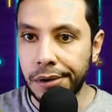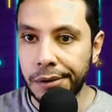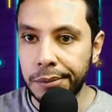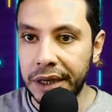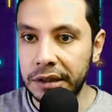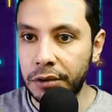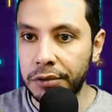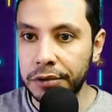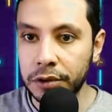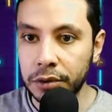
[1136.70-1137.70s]
backs
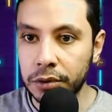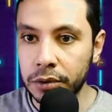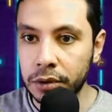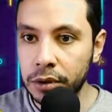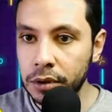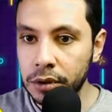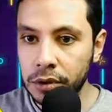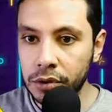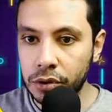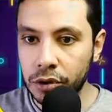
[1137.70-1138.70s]
of your
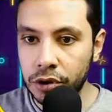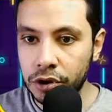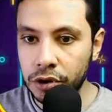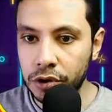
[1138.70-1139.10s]
search,